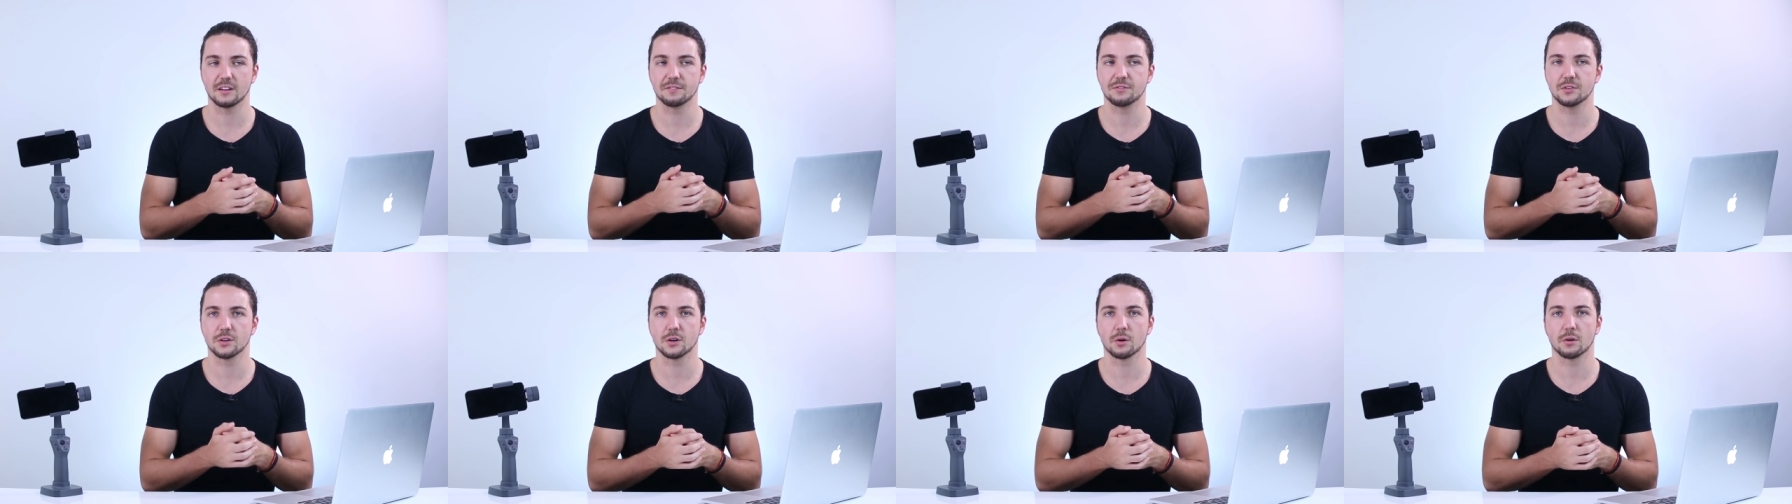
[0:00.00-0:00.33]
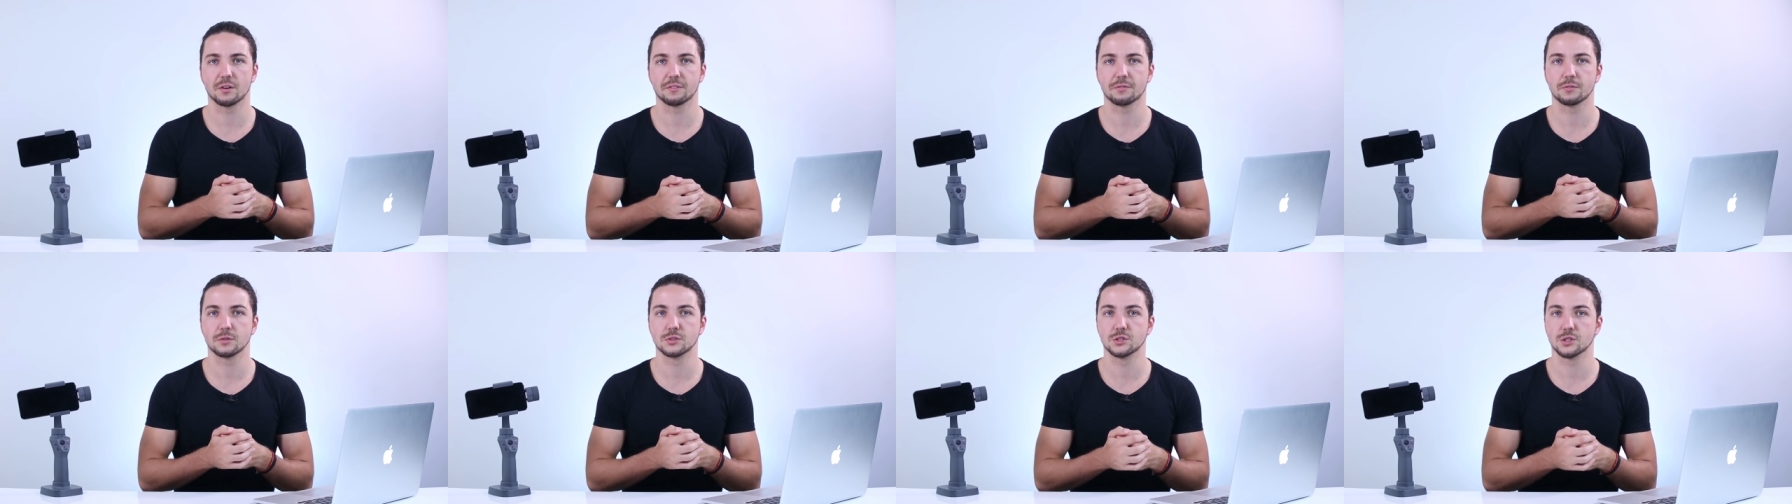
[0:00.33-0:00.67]
And if you're
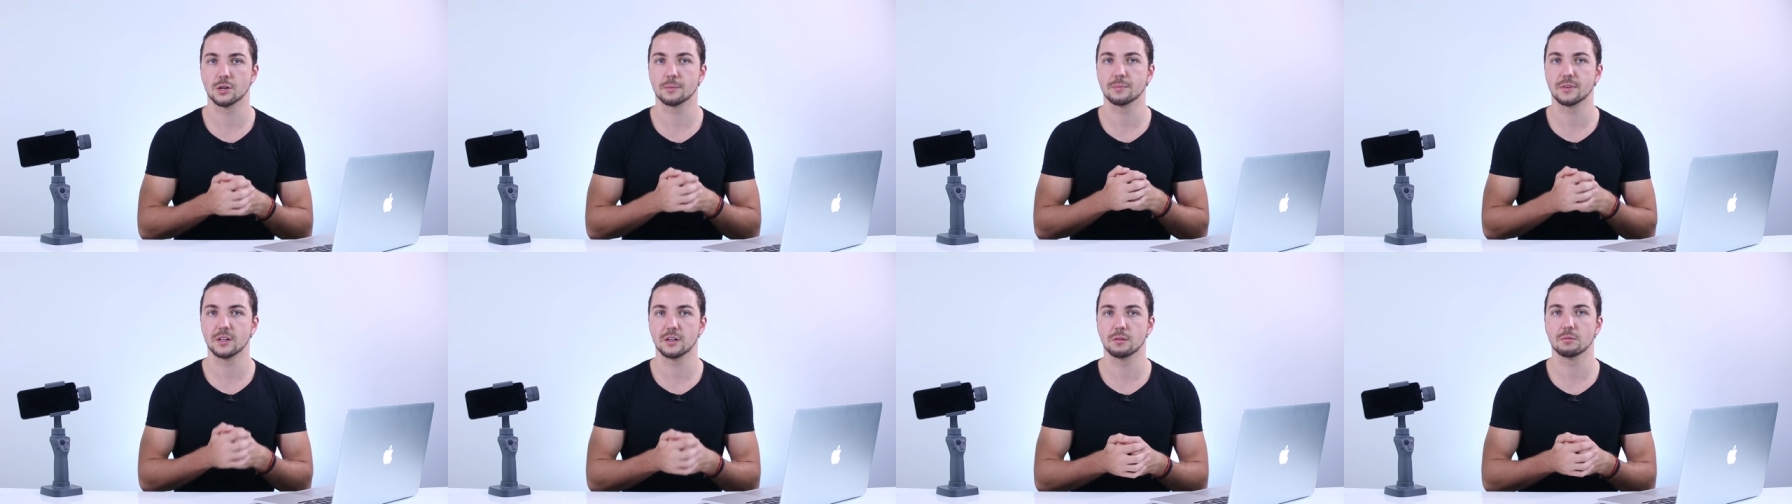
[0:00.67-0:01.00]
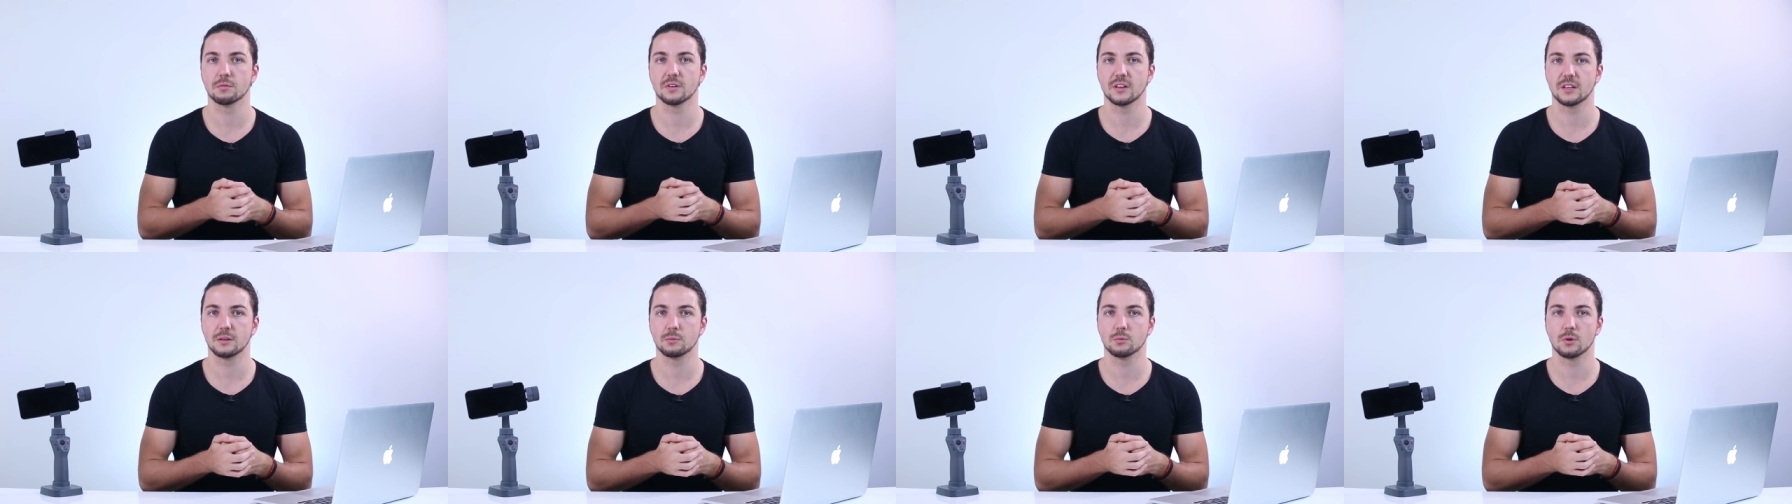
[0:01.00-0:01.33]
going for a job that you
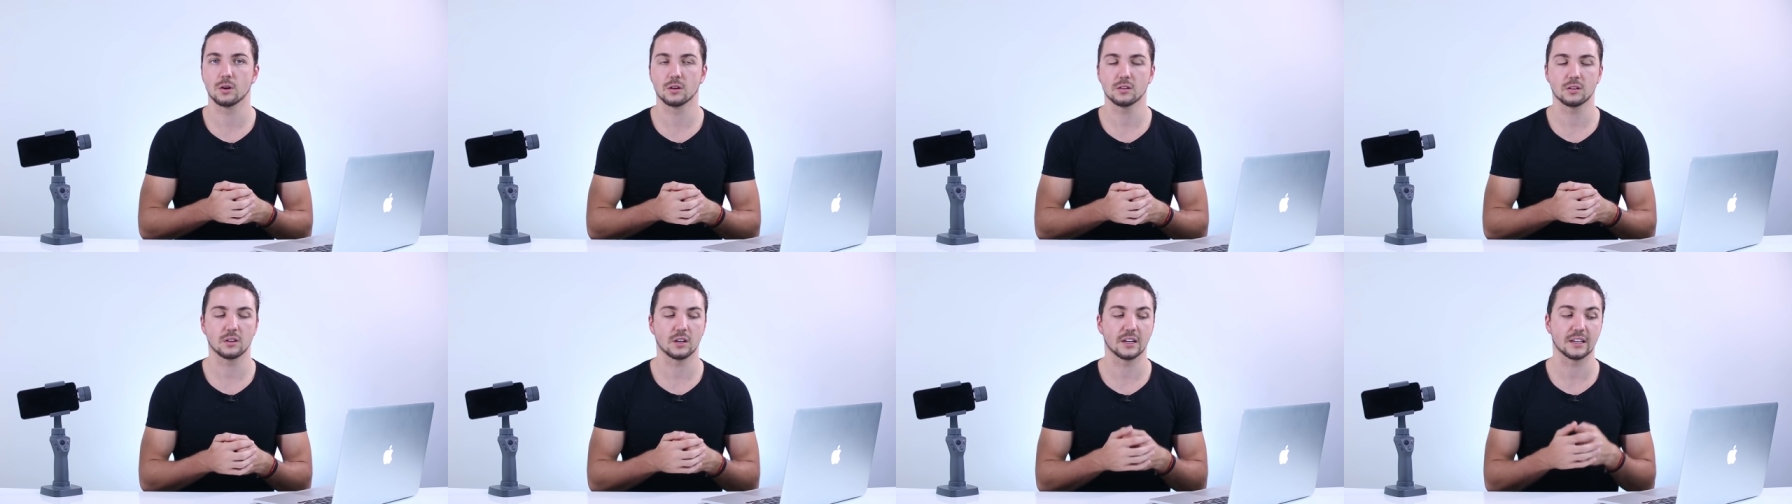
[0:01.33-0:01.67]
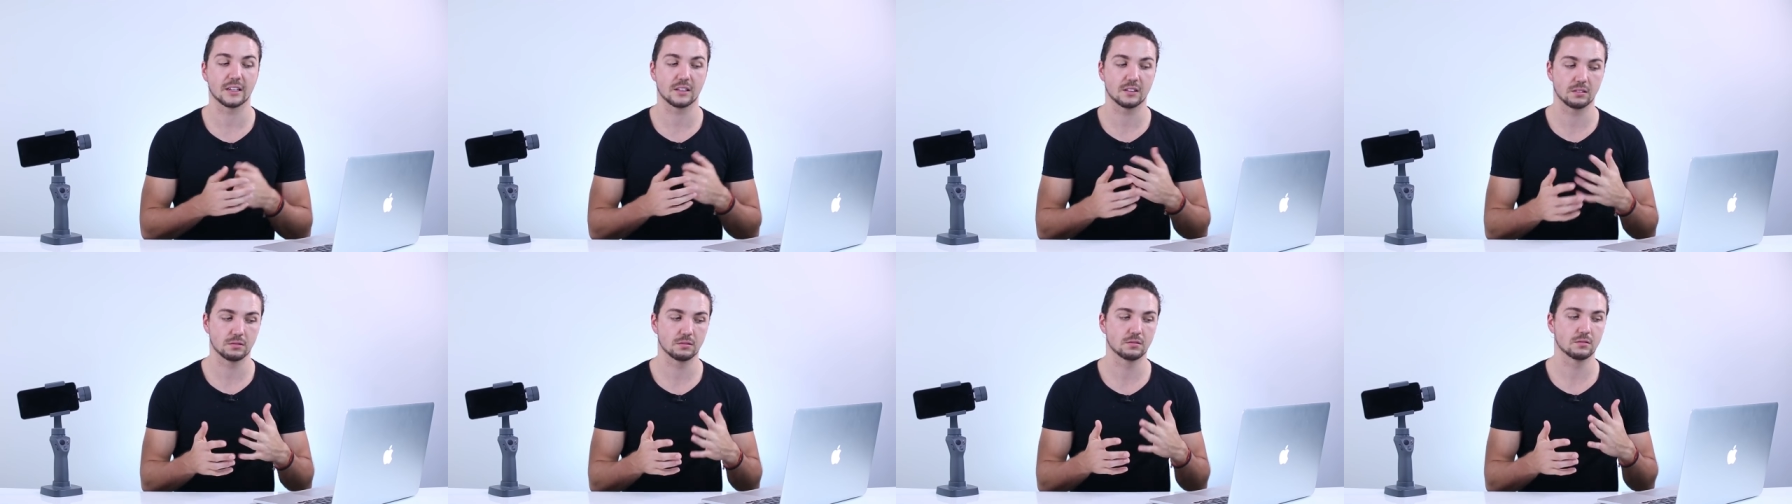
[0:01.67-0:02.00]
really want,
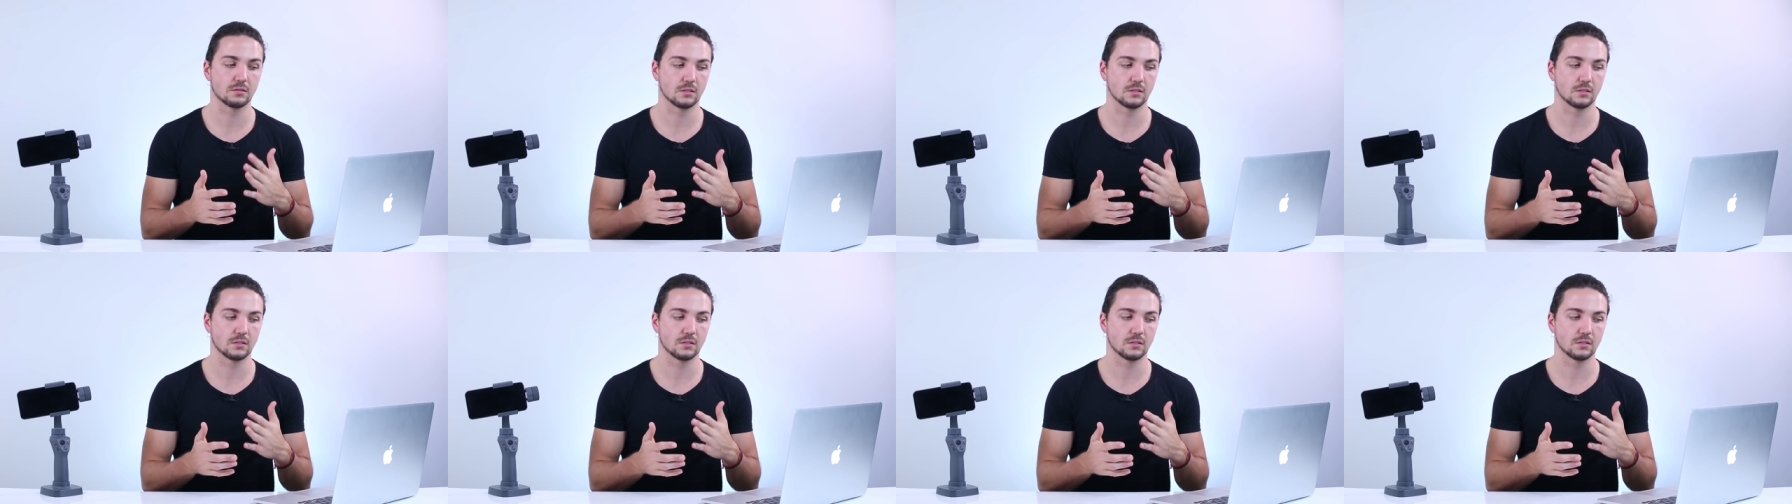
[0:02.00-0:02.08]
like